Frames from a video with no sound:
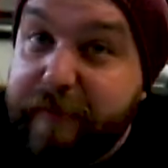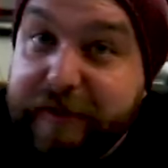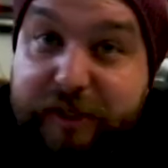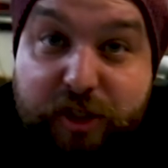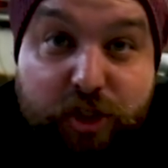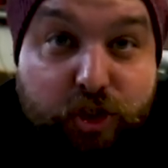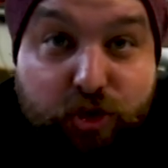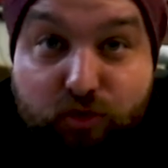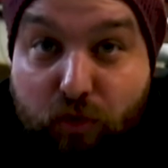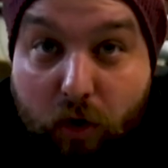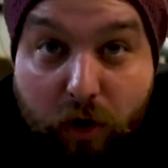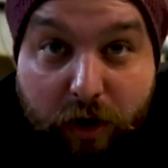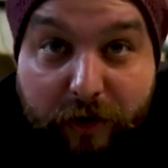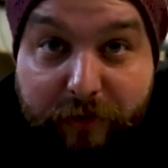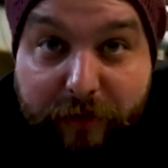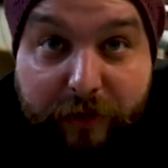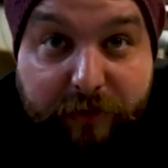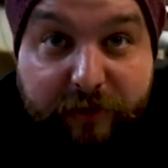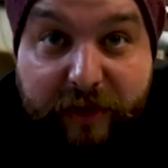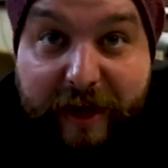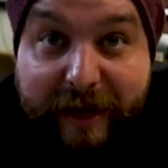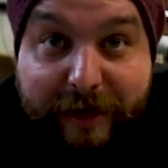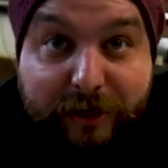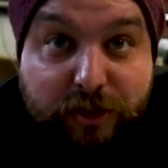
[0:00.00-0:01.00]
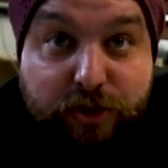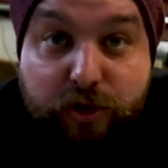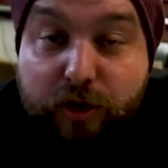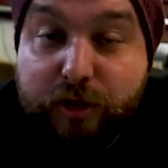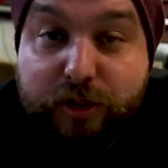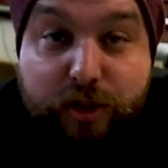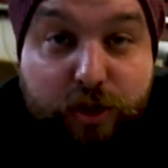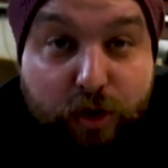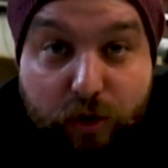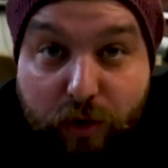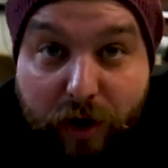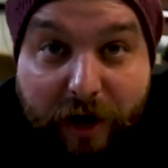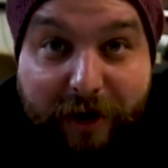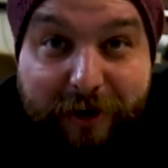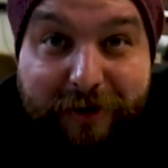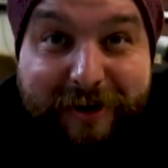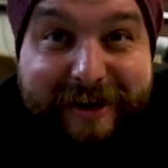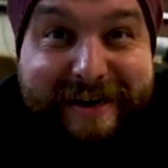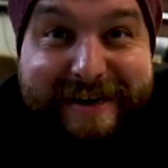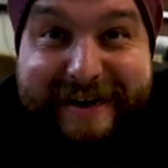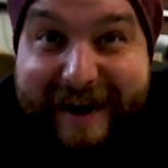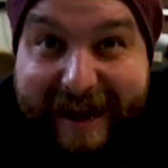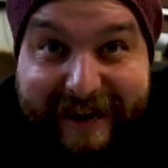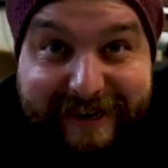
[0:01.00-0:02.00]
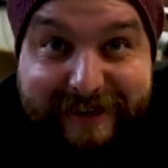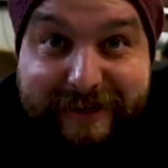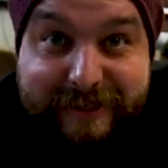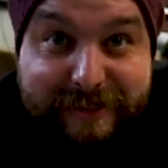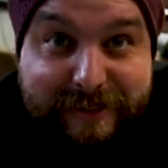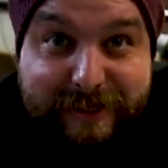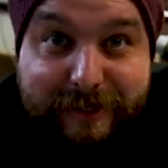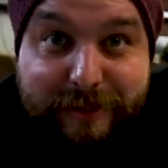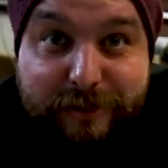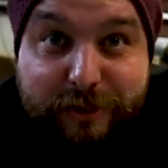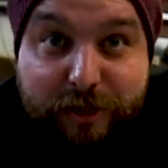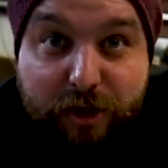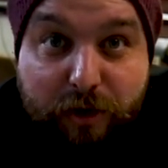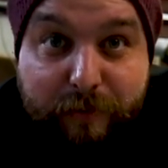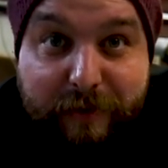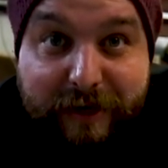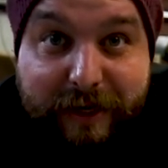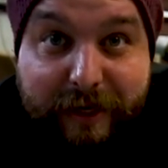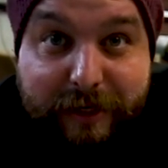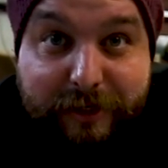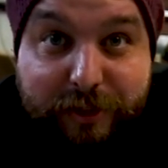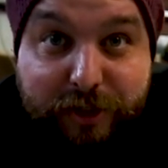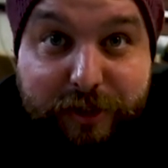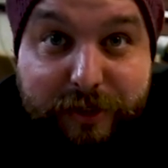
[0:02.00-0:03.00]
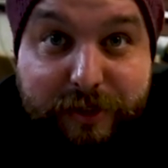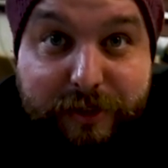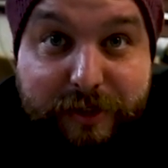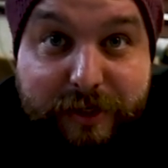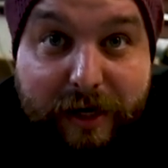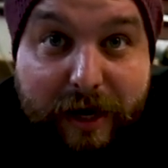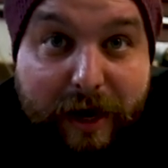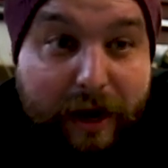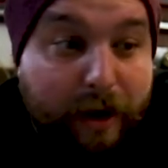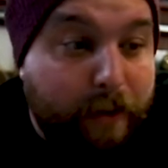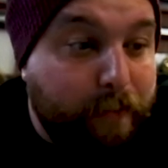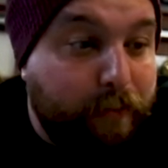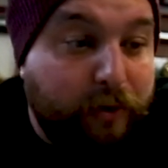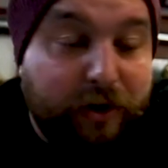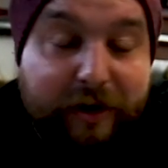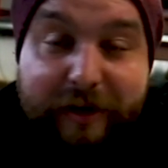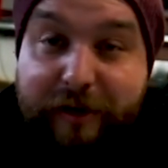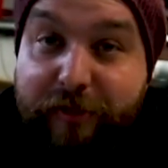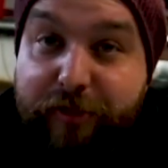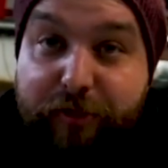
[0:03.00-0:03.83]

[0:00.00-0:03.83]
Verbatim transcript: to be stroking the thing to 296 cubic inches, putting